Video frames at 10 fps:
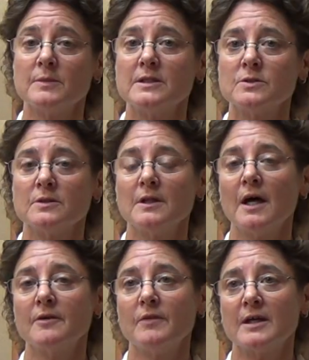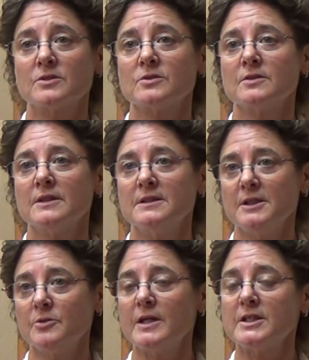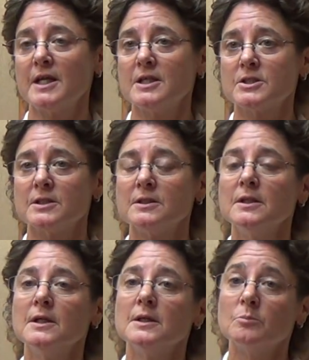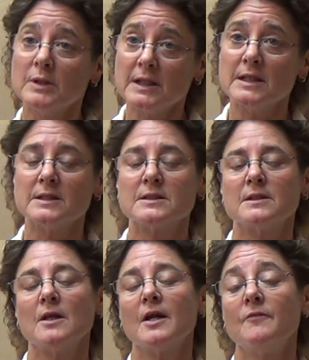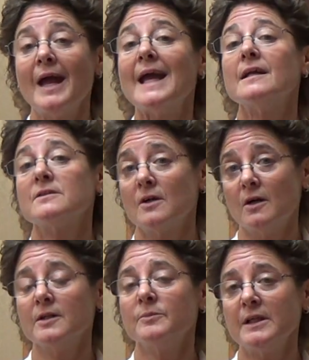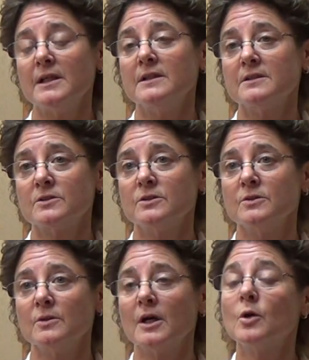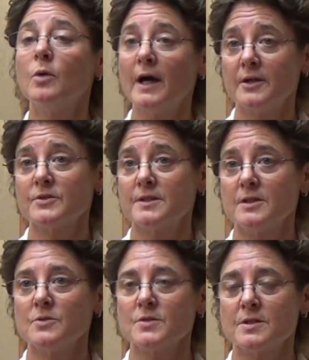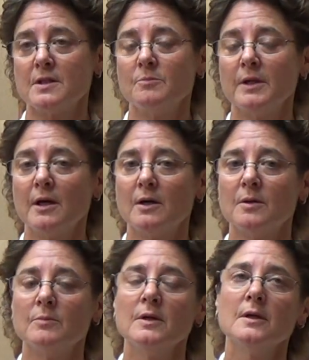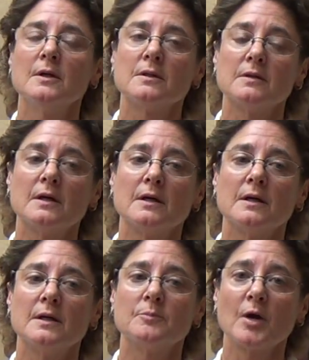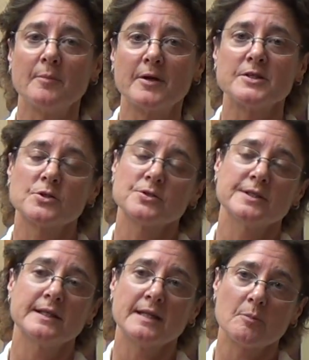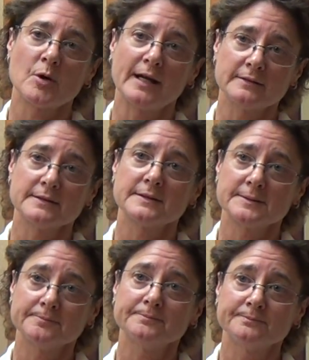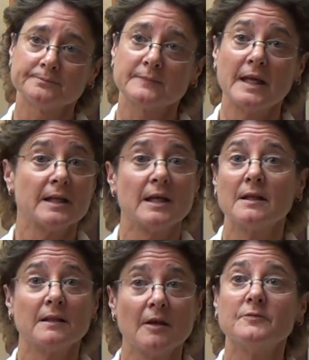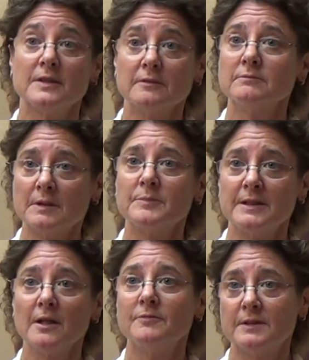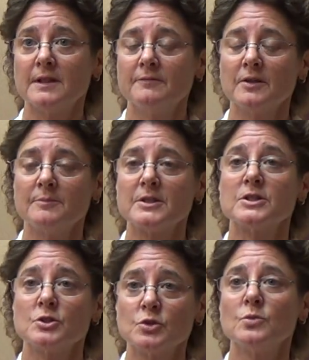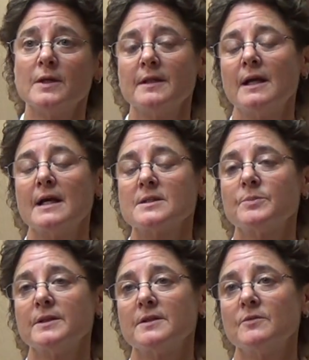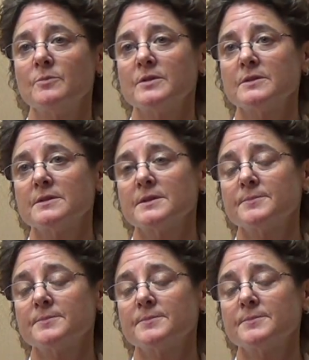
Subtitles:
me to a lot of extra continuing education meetings, a lot of hands-on meetings to acquire skills to then become the primary surgeon at that practice. And loved it. I mean, loved it. I very much enjoyed that aspect of the business.